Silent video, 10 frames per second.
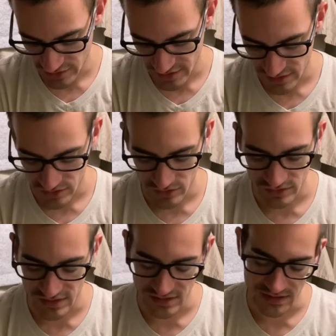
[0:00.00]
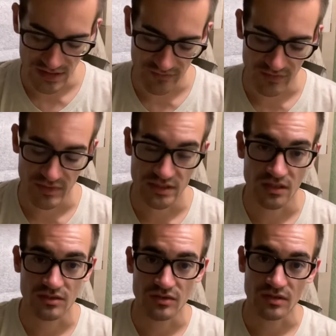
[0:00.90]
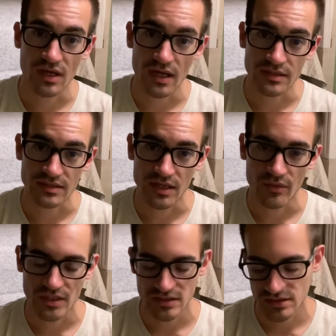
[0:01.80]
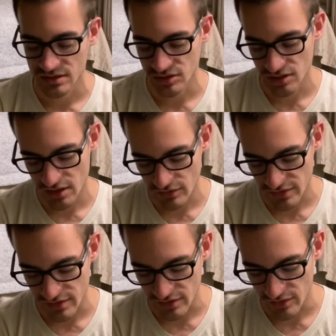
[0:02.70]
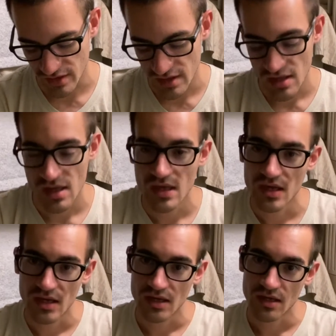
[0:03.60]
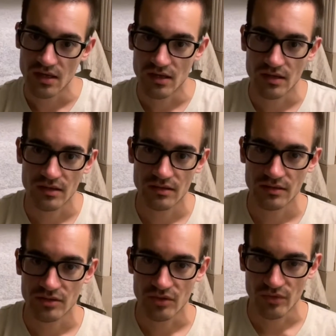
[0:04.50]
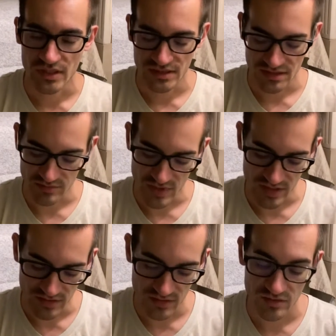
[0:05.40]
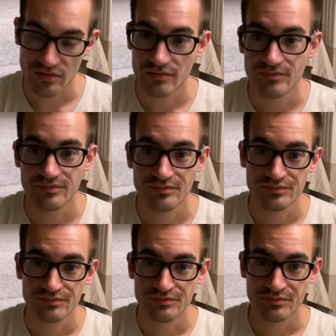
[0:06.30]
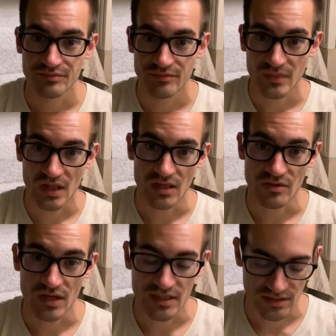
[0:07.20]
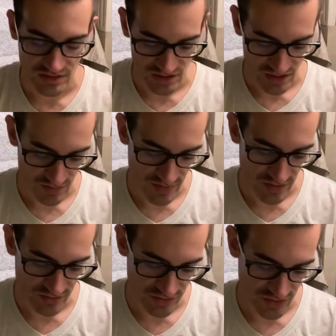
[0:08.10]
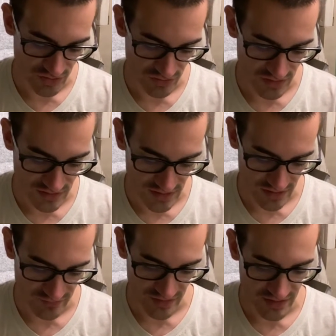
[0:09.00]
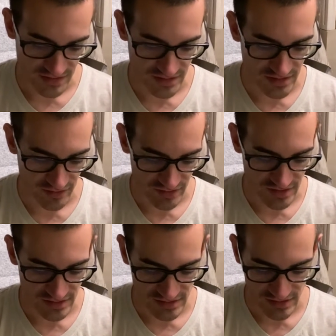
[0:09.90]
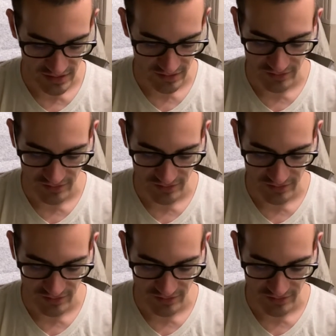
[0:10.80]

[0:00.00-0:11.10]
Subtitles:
and notes and stuff and my talks with God, and I wanted to share with you. Once a month. You guys can check out my other two. It's kind of like a series, like